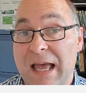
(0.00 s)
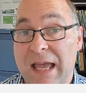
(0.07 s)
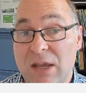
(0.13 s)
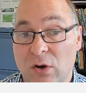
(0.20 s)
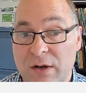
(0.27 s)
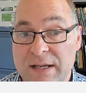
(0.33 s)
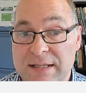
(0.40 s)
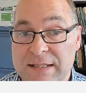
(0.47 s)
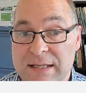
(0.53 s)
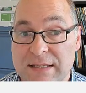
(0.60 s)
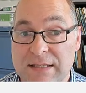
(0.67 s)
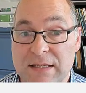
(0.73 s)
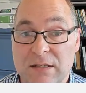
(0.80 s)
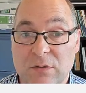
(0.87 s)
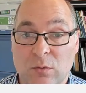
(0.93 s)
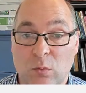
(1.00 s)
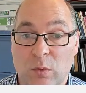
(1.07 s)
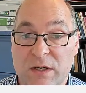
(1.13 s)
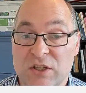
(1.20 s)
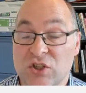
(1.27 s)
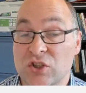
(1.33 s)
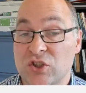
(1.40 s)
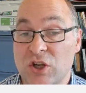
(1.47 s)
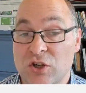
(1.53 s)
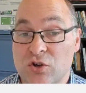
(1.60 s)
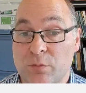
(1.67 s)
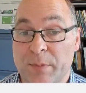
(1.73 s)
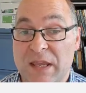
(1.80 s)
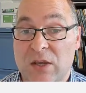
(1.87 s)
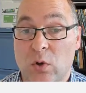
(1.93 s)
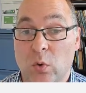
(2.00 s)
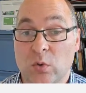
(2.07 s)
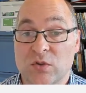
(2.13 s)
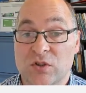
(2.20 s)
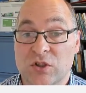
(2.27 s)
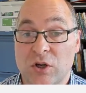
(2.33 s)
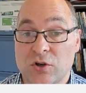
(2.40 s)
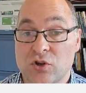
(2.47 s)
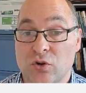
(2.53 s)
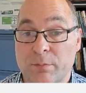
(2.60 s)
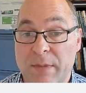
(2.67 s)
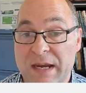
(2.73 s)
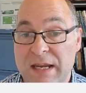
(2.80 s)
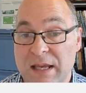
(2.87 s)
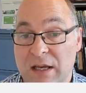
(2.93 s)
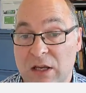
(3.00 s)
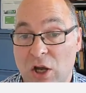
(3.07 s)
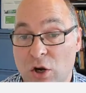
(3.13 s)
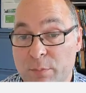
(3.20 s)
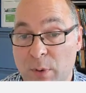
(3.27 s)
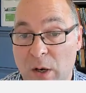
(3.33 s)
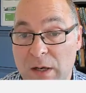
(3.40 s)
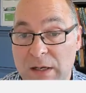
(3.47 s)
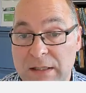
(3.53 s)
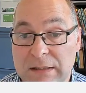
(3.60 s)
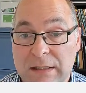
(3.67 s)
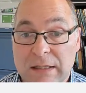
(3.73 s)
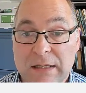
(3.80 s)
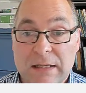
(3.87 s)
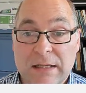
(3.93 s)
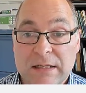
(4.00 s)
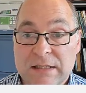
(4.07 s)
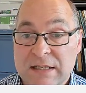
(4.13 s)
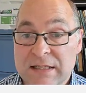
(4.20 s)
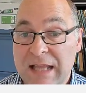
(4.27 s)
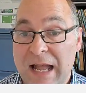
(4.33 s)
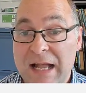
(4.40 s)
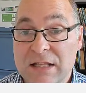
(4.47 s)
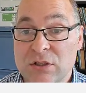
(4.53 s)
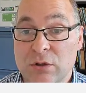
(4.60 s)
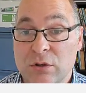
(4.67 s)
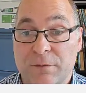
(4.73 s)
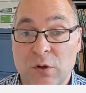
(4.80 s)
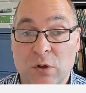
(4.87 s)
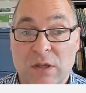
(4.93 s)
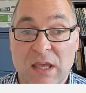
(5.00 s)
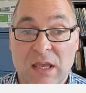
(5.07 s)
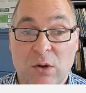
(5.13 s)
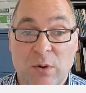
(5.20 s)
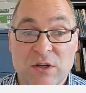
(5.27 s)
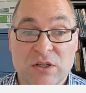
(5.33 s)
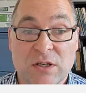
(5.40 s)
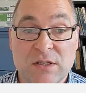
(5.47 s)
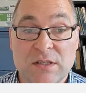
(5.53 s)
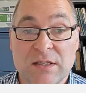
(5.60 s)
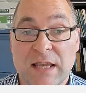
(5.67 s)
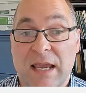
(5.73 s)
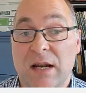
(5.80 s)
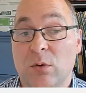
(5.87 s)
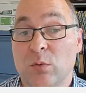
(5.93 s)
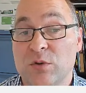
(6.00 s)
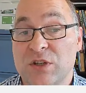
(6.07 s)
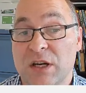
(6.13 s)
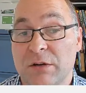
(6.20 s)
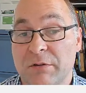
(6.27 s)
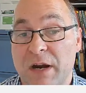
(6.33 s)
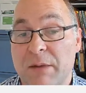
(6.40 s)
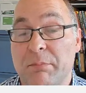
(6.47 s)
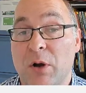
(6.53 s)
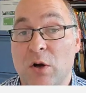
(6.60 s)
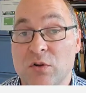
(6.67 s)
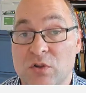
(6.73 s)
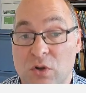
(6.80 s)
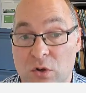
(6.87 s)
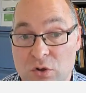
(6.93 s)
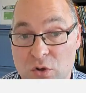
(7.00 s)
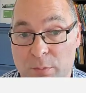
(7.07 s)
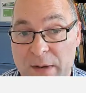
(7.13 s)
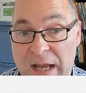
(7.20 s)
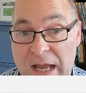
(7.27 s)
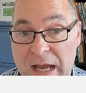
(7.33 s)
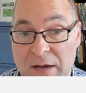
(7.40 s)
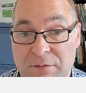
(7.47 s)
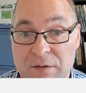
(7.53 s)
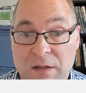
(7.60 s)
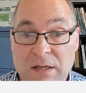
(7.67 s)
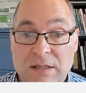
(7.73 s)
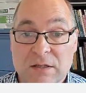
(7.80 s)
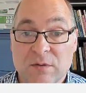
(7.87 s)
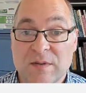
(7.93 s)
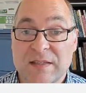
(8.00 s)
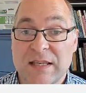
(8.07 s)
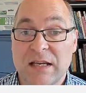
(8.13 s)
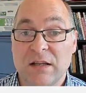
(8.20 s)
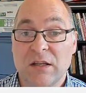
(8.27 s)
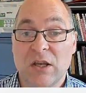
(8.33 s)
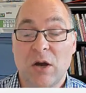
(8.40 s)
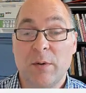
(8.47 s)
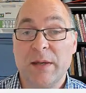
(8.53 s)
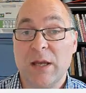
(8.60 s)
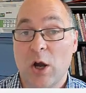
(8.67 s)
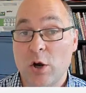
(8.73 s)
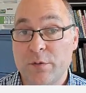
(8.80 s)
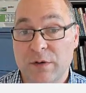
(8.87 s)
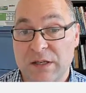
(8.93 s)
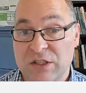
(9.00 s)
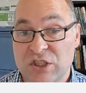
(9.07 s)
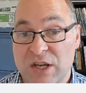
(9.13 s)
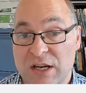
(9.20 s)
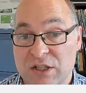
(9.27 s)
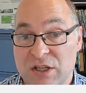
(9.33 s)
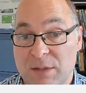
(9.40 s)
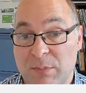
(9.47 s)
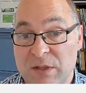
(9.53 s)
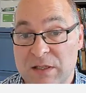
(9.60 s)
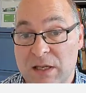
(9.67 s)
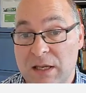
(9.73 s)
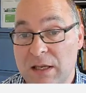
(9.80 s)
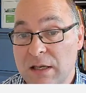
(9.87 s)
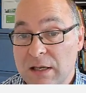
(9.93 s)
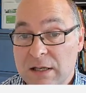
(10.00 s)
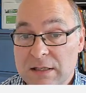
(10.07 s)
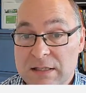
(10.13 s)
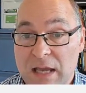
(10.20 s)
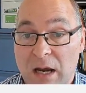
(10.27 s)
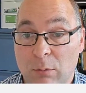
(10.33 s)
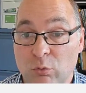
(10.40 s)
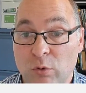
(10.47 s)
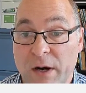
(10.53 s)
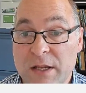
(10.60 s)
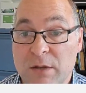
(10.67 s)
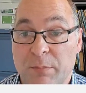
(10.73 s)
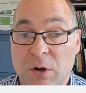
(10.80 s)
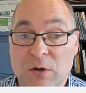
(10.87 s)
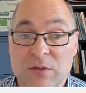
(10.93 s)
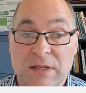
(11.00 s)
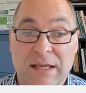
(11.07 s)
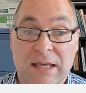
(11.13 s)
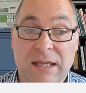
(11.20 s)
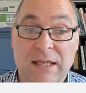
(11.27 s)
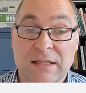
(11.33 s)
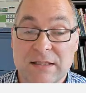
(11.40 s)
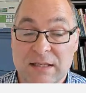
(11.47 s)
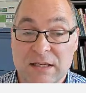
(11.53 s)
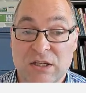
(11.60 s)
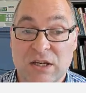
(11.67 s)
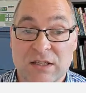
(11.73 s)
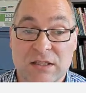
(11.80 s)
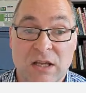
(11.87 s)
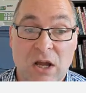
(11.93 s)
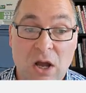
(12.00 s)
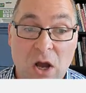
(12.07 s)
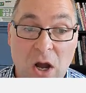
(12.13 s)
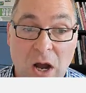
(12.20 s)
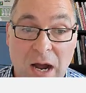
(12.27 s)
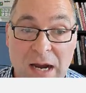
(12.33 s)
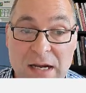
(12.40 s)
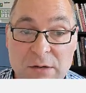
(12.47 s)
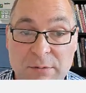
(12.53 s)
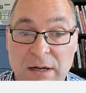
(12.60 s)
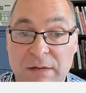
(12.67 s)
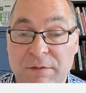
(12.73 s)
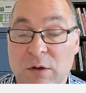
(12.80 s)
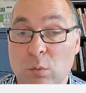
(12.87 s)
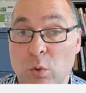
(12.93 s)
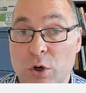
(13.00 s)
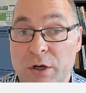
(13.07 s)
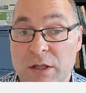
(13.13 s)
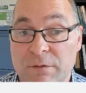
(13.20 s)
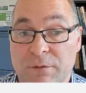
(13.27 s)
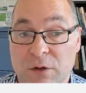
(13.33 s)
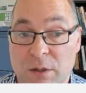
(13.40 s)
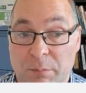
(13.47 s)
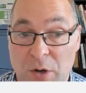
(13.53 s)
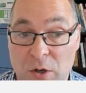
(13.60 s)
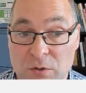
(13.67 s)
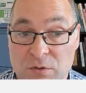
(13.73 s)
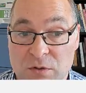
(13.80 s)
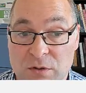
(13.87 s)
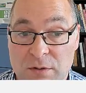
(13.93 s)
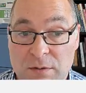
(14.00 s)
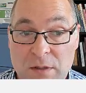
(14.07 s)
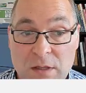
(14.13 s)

AI assistant, which Social Bee calls Social Media Copilot. Just answer a few key questions and it will generate posts on your behalf. So instead of going over to ChatGPT to help write your posts, it can suggest highly relevant wording for your posts.